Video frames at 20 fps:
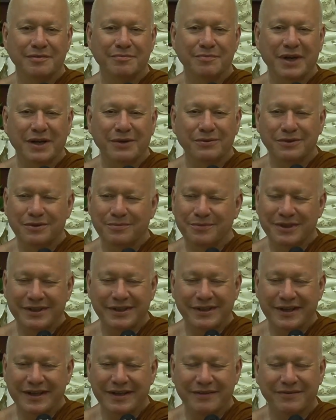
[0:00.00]
But ultimately
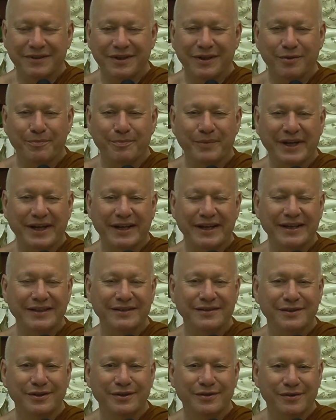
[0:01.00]
you have to go back
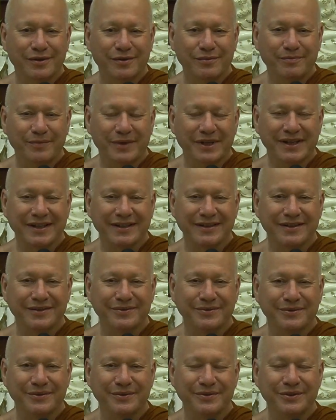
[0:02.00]
into your own mind,
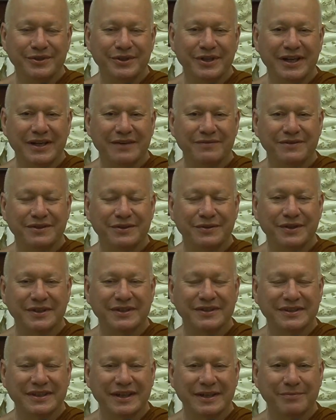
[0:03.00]
don't you? You have to
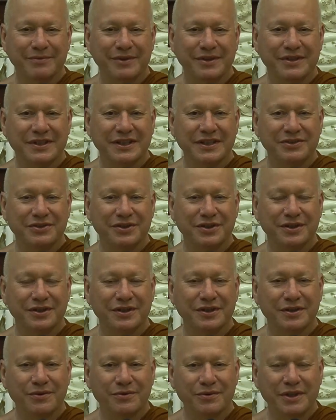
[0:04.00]
accept the teacher
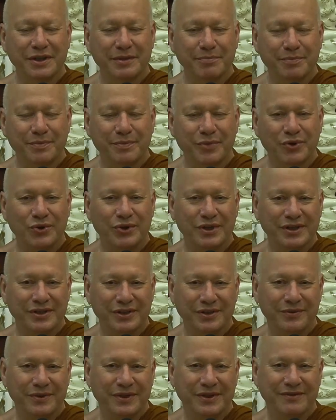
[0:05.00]
can only point
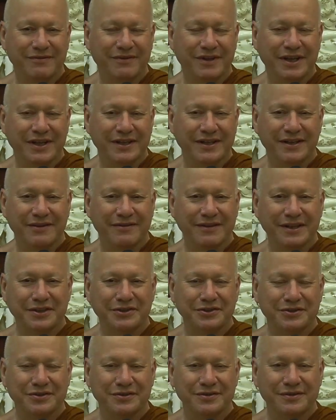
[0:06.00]
you in the right
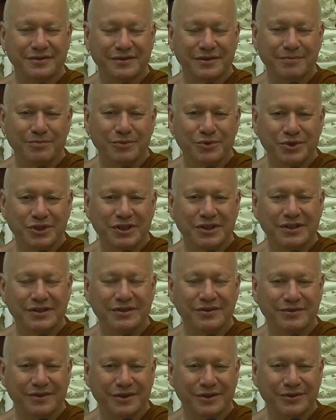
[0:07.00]
direction. The Buddha
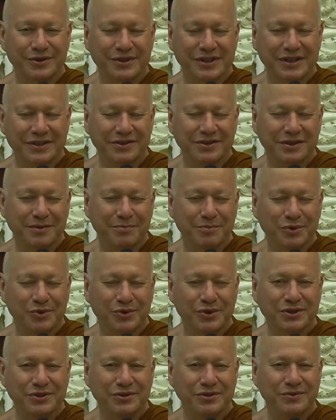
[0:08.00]
or your teacher
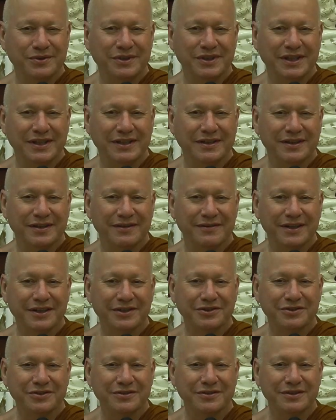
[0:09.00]
points you in that
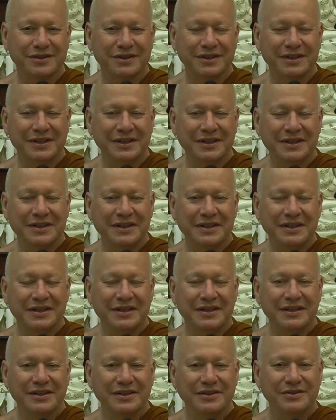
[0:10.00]
direction.
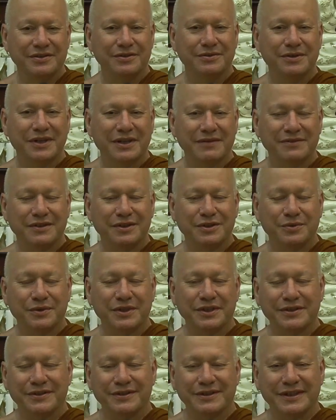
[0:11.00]
You have to do
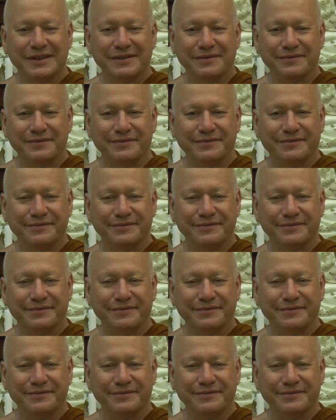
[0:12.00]
it yourself.